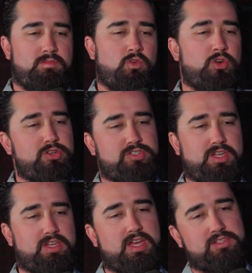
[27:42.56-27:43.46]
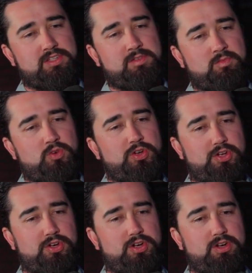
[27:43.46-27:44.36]
more you say yes and the more
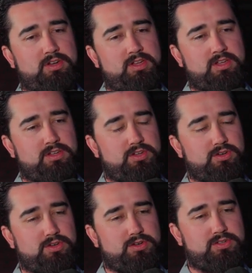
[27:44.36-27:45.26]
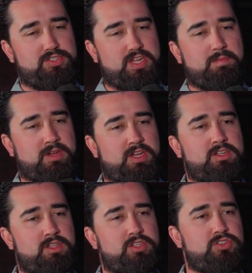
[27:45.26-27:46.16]
you're stepping
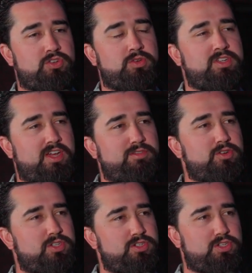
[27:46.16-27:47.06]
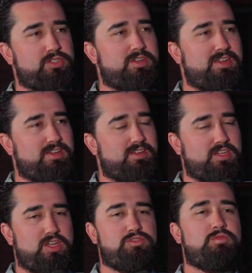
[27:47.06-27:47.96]
into these new endeavors, it just
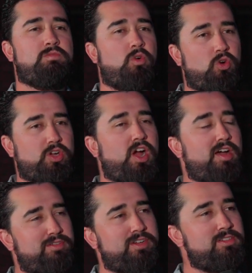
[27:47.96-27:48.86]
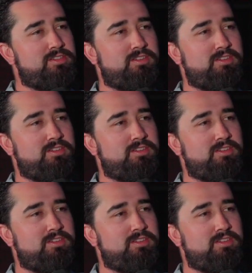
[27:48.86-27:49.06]
gives you more confidence?